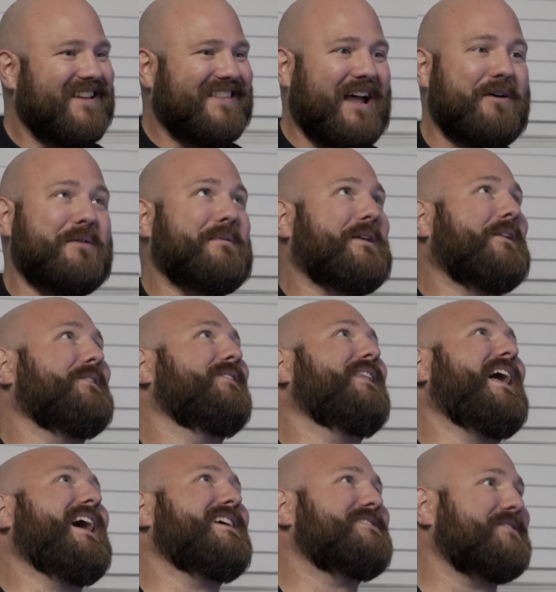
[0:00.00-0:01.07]
have been the
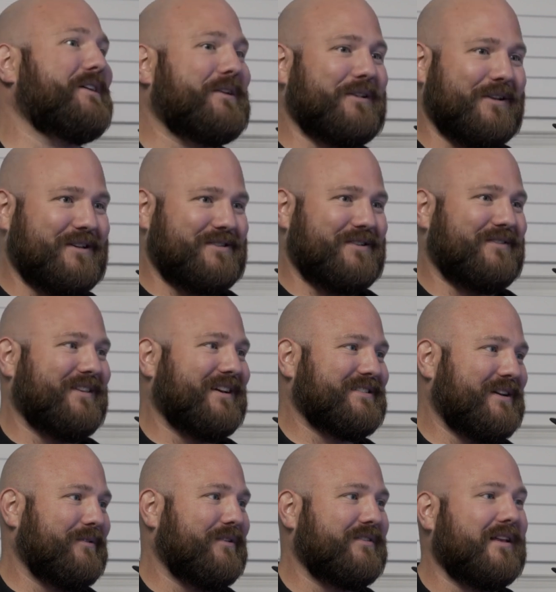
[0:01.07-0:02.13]
last on the list of things
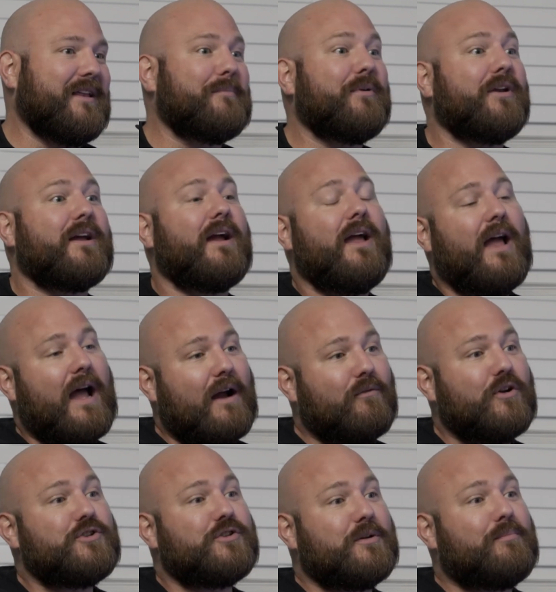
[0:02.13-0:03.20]
I would have done that building. I
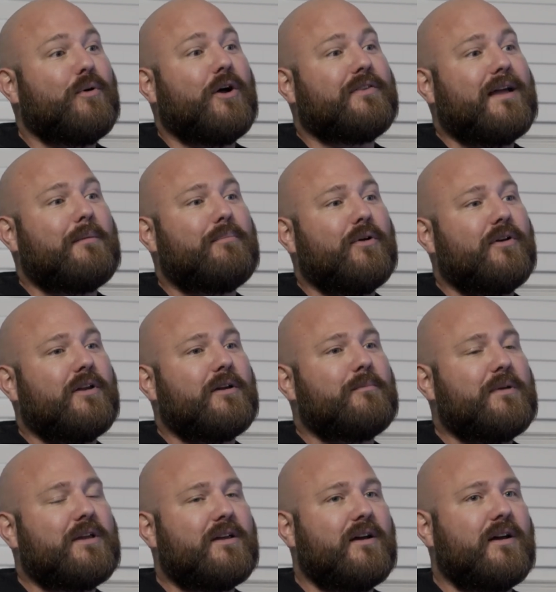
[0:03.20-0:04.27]
originally bought that building
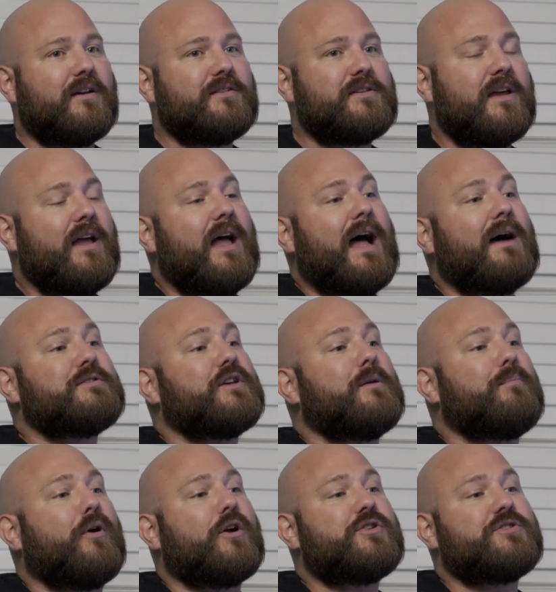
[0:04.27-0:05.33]
because I was going
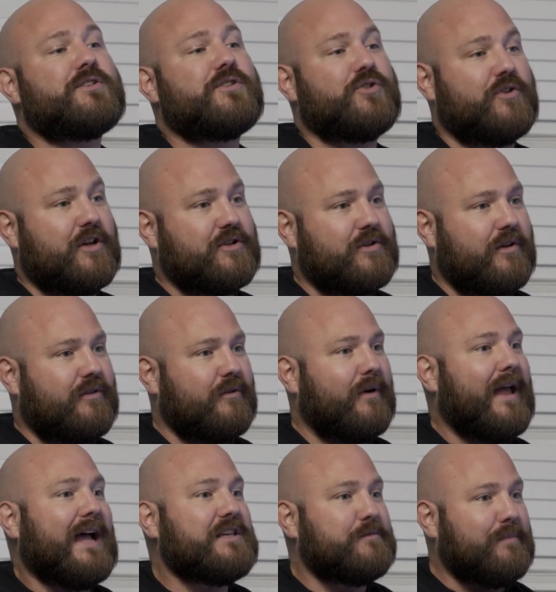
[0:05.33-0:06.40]
to purchase it traditionally through an
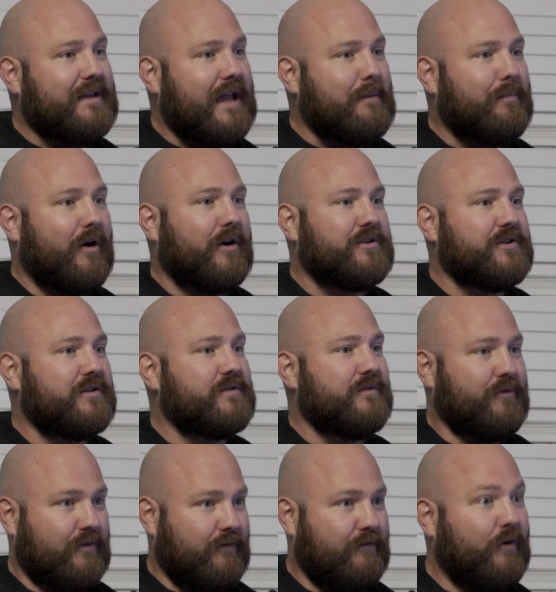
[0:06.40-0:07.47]
SBA purchase
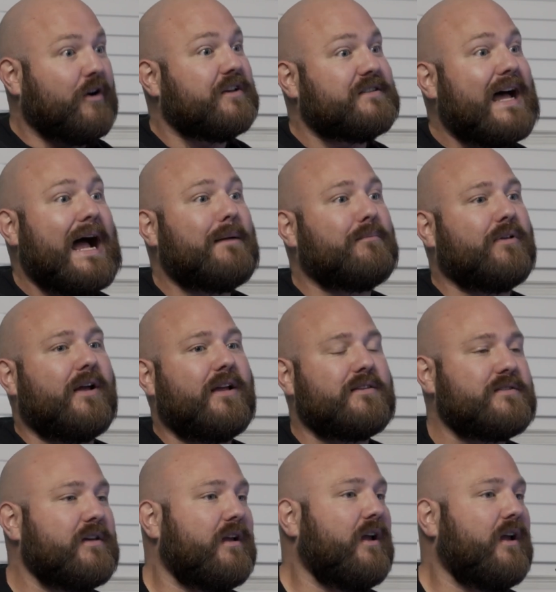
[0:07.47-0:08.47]
for DesignBlendz